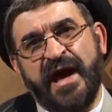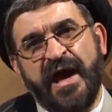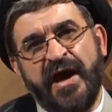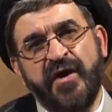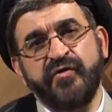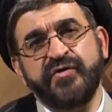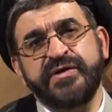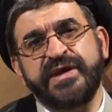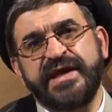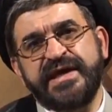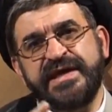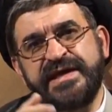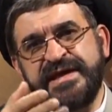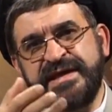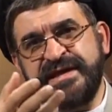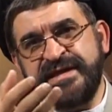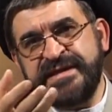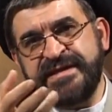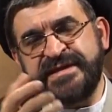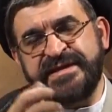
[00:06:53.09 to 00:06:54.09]
How the
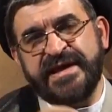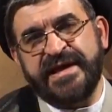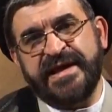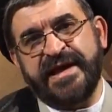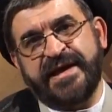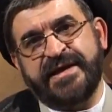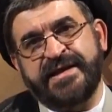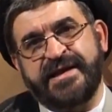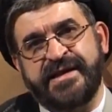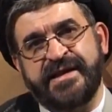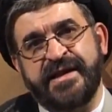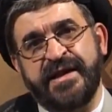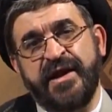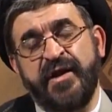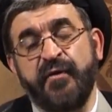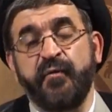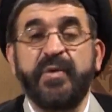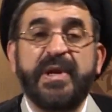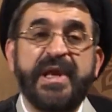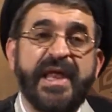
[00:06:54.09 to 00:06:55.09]
intellects
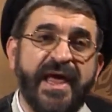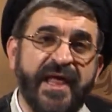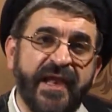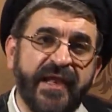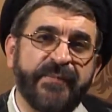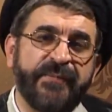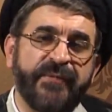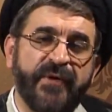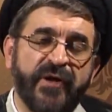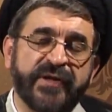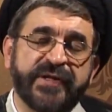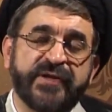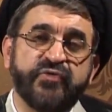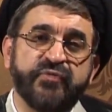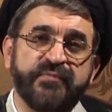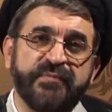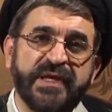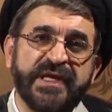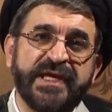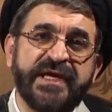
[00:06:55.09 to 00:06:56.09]
will help us
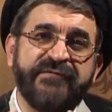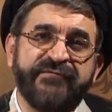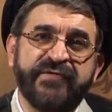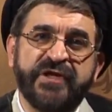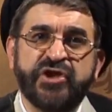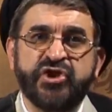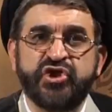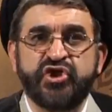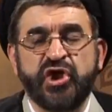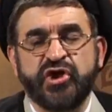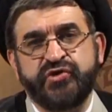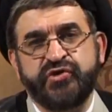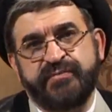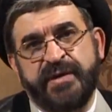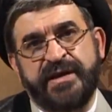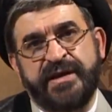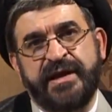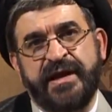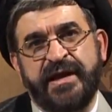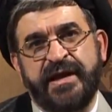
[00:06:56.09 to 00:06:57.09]
to believe in
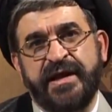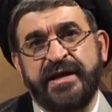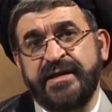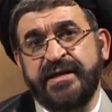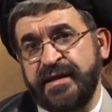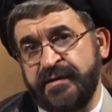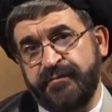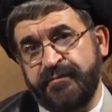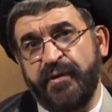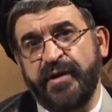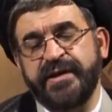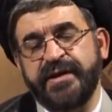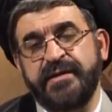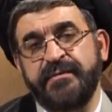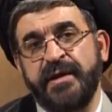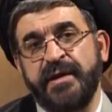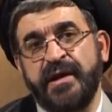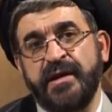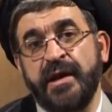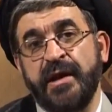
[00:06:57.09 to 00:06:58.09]
Judgment Day? Is it
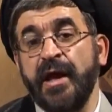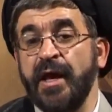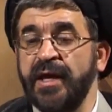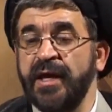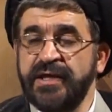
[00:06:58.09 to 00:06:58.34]
possible?